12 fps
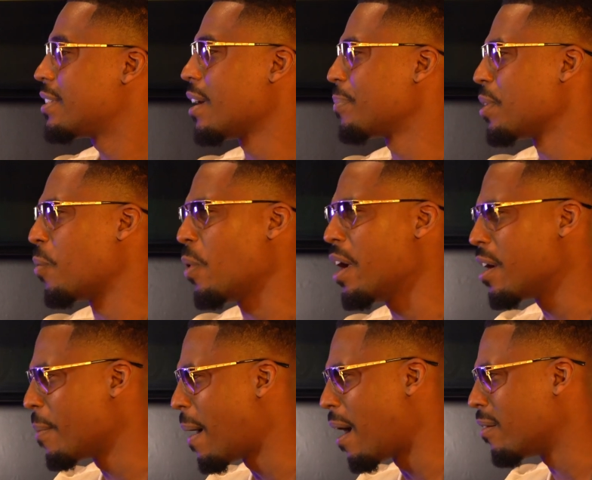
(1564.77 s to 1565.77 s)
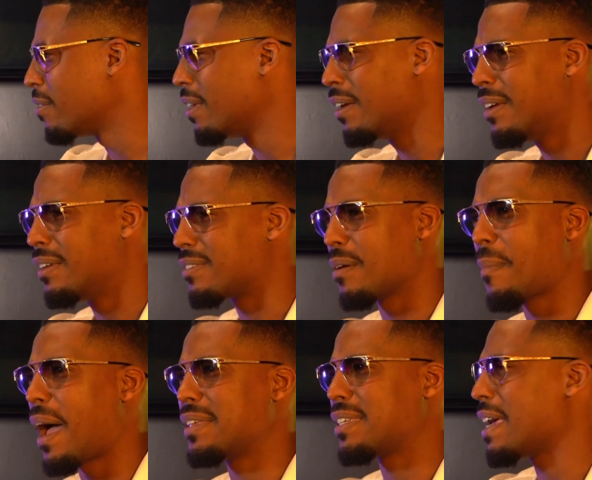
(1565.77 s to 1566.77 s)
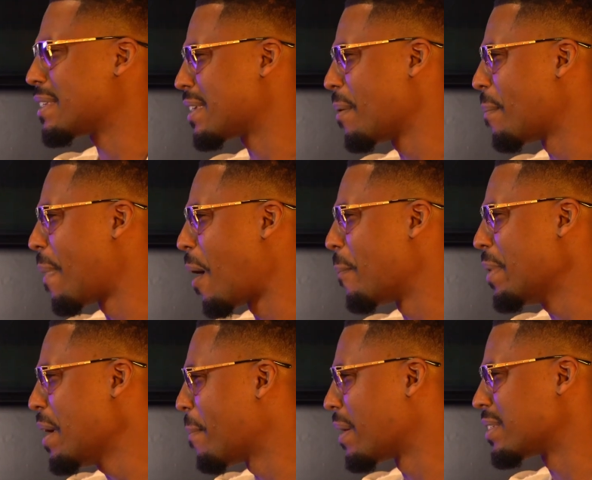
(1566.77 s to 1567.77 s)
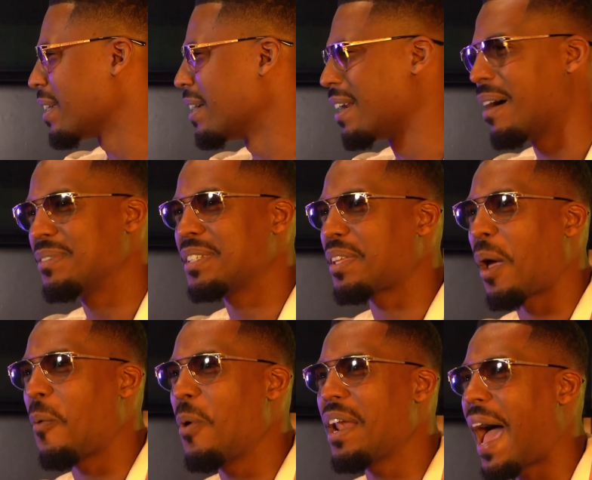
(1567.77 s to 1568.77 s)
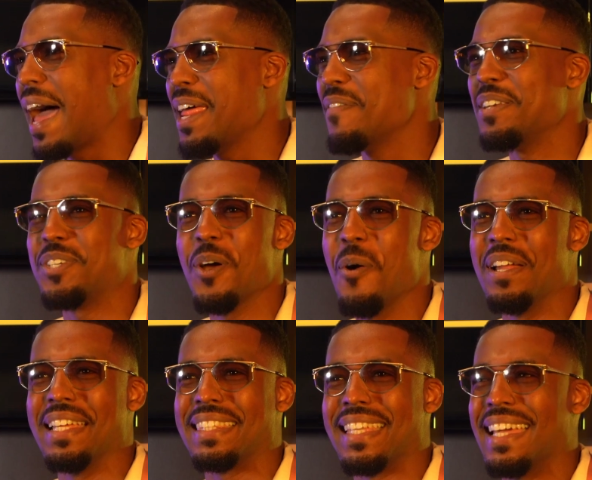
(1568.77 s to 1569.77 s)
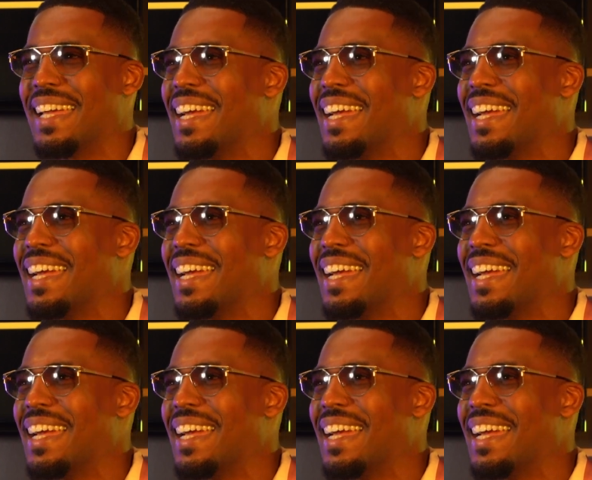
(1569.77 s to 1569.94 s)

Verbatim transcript: something weird about somebody saying something about me and my son, and I'm just like, what? I didn't even do anything. I didn't